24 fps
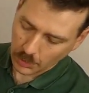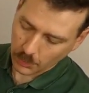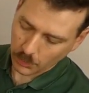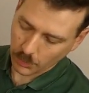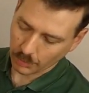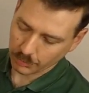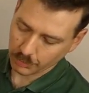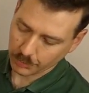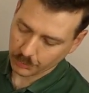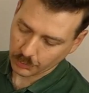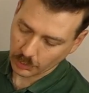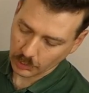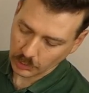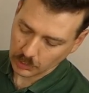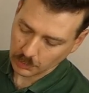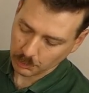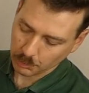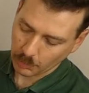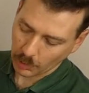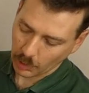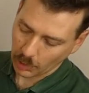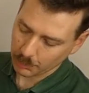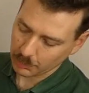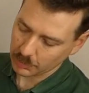We have a front
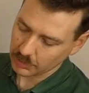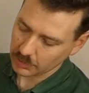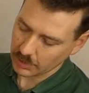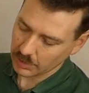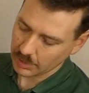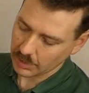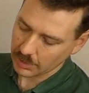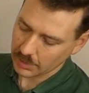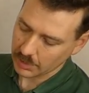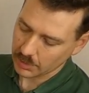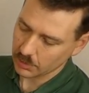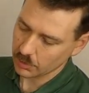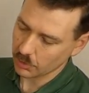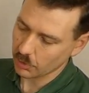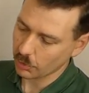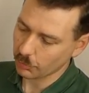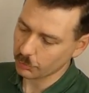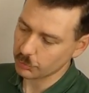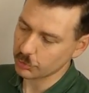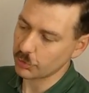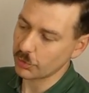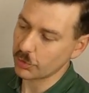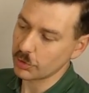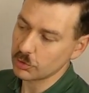compartment here and
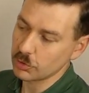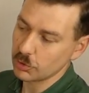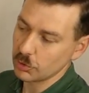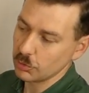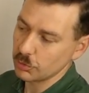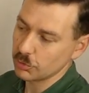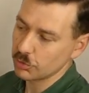obviously the two